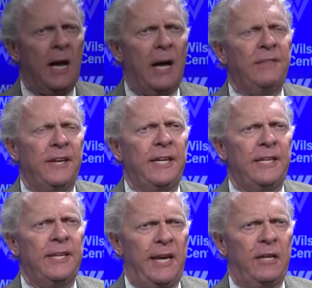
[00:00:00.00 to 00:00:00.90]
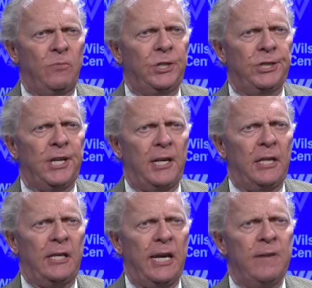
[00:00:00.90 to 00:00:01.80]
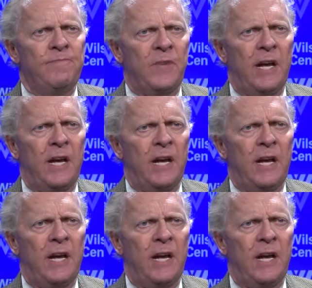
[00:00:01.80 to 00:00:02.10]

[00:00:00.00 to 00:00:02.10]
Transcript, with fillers: I think in the end we just got lucky.